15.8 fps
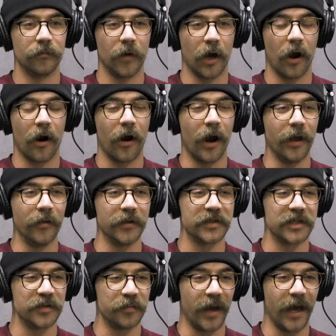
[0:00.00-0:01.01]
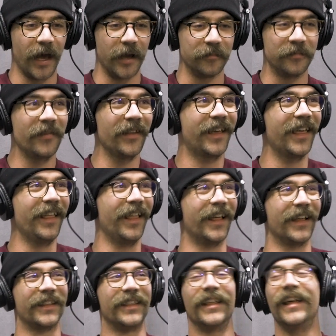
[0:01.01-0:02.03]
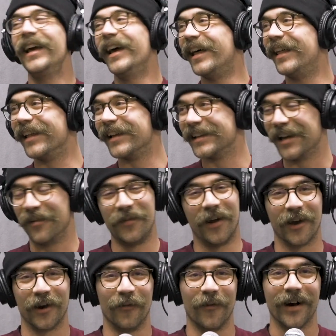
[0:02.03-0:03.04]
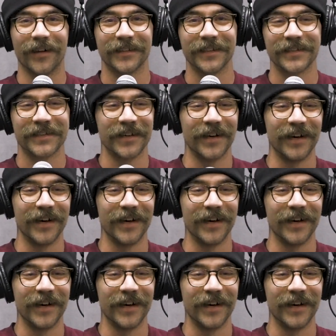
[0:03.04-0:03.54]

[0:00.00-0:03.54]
all right, this is bad. like I'm not gonna walk this off.